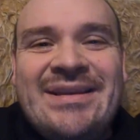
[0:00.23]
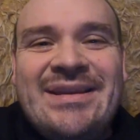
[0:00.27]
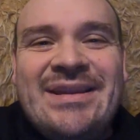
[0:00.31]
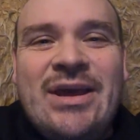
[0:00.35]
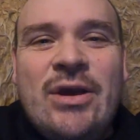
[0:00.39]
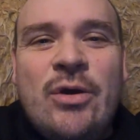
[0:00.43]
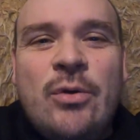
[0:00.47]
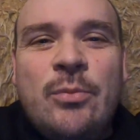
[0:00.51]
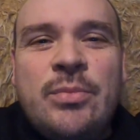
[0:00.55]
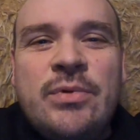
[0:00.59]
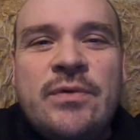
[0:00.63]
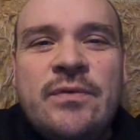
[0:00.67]

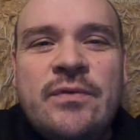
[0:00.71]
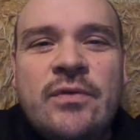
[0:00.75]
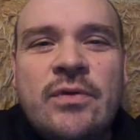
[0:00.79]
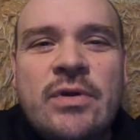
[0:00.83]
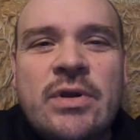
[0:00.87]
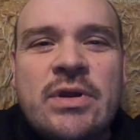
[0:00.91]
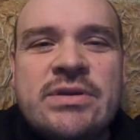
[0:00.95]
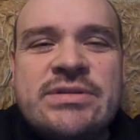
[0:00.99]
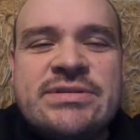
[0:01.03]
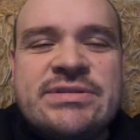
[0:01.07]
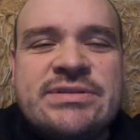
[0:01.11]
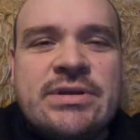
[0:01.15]
Now,
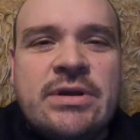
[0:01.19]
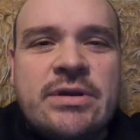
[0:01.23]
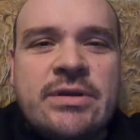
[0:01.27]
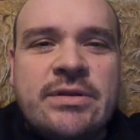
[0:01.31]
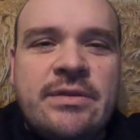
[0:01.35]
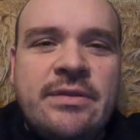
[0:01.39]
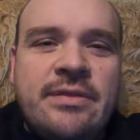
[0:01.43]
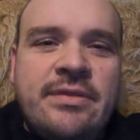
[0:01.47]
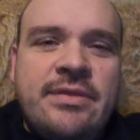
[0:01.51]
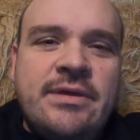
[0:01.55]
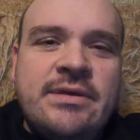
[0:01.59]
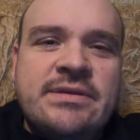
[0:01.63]
before I
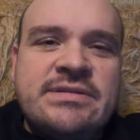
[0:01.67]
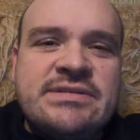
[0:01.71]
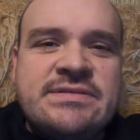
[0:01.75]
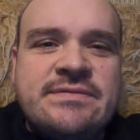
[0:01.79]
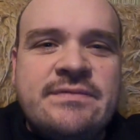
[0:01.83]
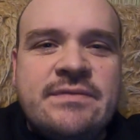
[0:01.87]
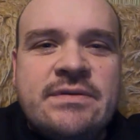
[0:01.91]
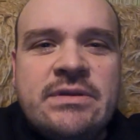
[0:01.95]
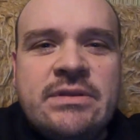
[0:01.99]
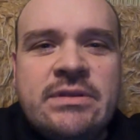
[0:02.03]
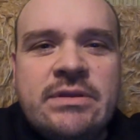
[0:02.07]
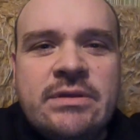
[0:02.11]
start this
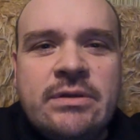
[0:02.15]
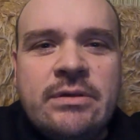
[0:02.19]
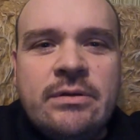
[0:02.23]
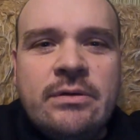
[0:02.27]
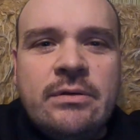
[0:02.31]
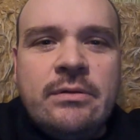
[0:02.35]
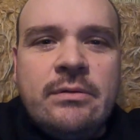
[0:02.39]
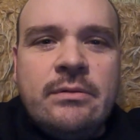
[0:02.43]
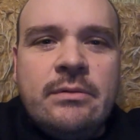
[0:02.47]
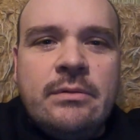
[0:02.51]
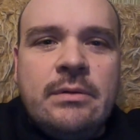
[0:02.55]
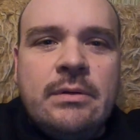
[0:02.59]

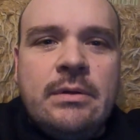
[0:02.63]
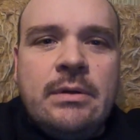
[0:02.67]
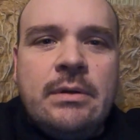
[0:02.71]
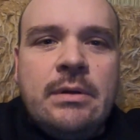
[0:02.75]
video,